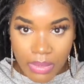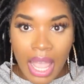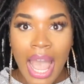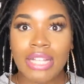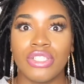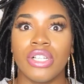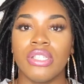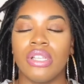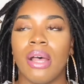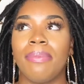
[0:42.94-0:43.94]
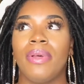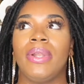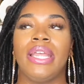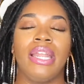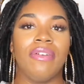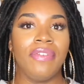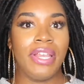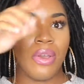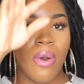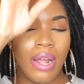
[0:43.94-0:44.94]
I just uploaded a
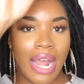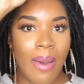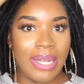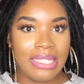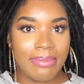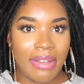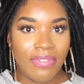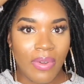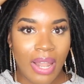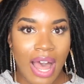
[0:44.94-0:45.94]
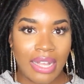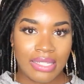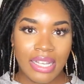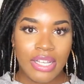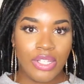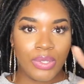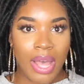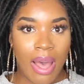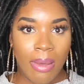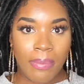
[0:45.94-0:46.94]
video on how I did my faux locs. So
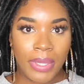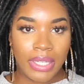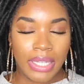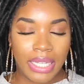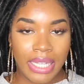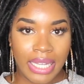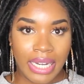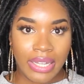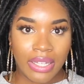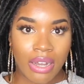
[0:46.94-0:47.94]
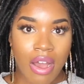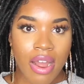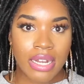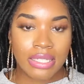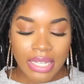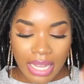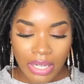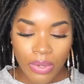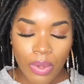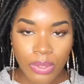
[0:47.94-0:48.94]
I'll put it in the cards and
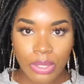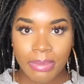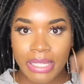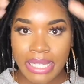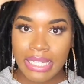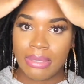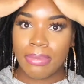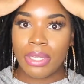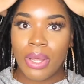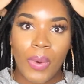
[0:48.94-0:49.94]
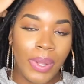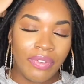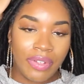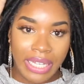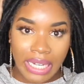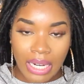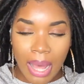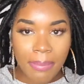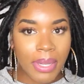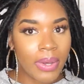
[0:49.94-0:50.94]
it'll also be linked below in related
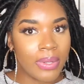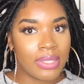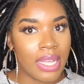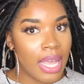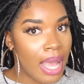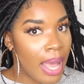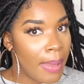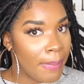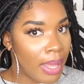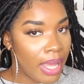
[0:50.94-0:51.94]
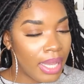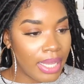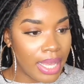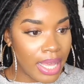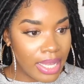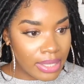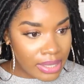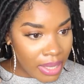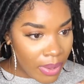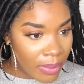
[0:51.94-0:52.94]
uploads. But yeah,
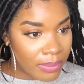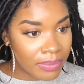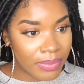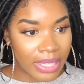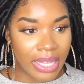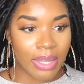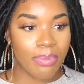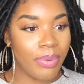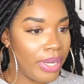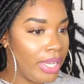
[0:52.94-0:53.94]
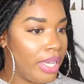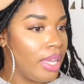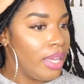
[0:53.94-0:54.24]
so they look pretty